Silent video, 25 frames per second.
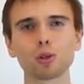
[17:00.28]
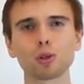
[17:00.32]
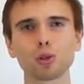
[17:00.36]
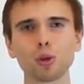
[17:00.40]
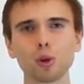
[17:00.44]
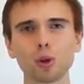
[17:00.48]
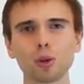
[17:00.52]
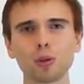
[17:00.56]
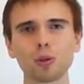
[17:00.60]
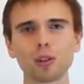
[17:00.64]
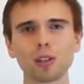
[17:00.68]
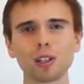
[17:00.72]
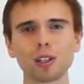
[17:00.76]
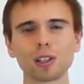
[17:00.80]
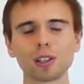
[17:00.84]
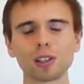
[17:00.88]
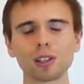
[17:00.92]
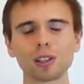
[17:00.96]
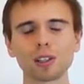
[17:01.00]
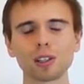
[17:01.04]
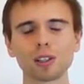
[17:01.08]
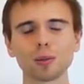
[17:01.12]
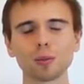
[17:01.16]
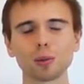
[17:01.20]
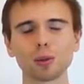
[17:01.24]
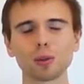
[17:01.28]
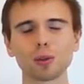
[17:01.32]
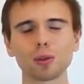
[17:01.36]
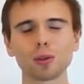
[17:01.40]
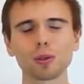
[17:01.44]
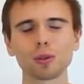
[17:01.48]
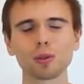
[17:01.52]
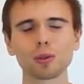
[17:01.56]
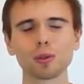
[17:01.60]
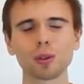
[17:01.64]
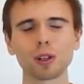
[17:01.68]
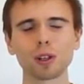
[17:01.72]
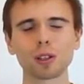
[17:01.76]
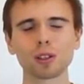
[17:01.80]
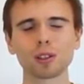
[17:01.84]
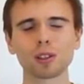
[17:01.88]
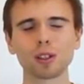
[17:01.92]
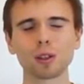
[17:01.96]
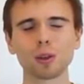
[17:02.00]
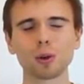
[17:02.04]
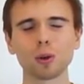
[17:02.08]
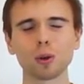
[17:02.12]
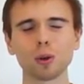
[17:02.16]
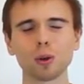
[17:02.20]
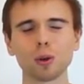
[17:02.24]
It will be great if you have such
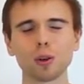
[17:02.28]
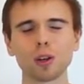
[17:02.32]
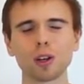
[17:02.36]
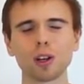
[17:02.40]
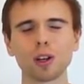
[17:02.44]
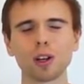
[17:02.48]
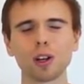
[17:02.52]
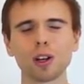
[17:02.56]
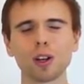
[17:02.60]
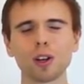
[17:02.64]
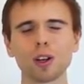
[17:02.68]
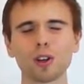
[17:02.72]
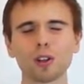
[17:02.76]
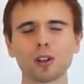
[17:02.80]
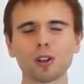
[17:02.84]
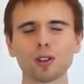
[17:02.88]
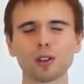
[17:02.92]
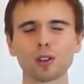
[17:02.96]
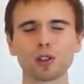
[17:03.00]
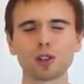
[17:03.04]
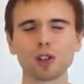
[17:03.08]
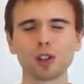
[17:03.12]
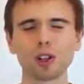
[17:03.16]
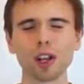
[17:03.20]
a desirable